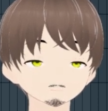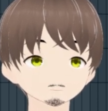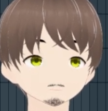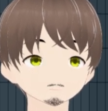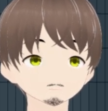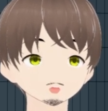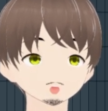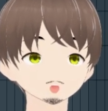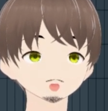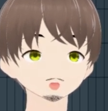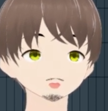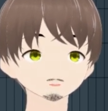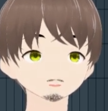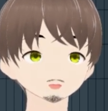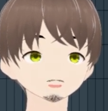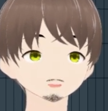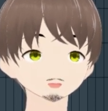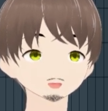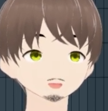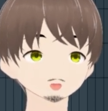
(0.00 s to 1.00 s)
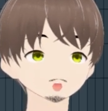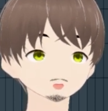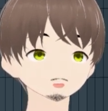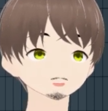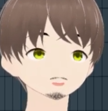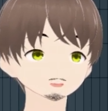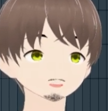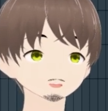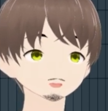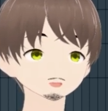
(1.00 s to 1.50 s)
Oh, just
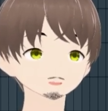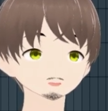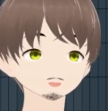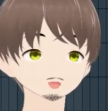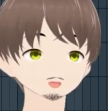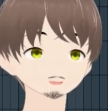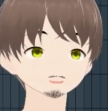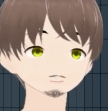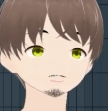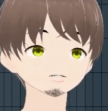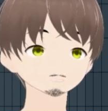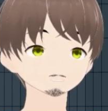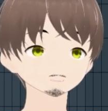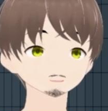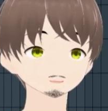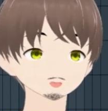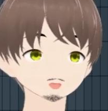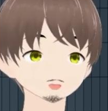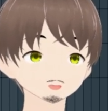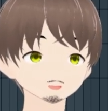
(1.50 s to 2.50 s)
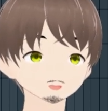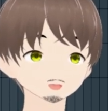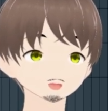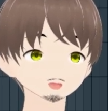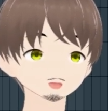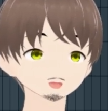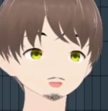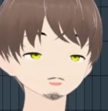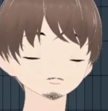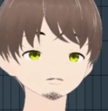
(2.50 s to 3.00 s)
ignore these delays and
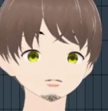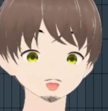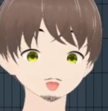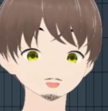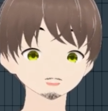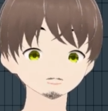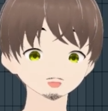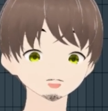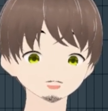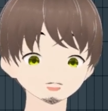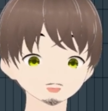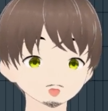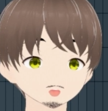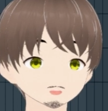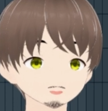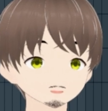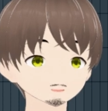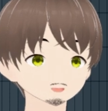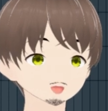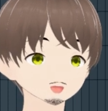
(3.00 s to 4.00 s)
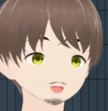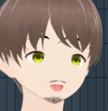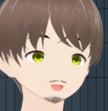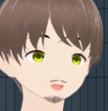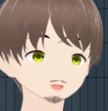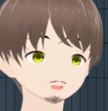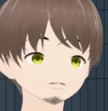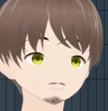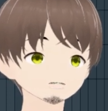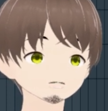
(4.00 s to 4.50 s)
everything. I start off like
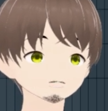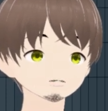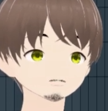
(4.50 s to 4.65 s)
this.